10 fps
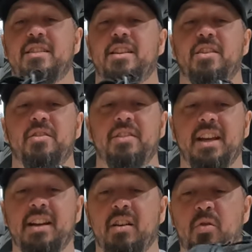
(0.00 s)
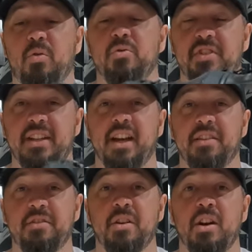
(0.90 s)
They hold
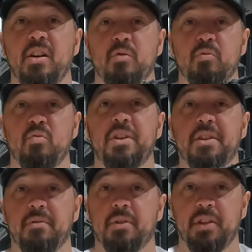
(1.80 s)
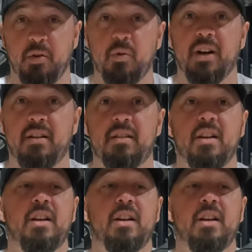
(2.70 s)
together really, really well.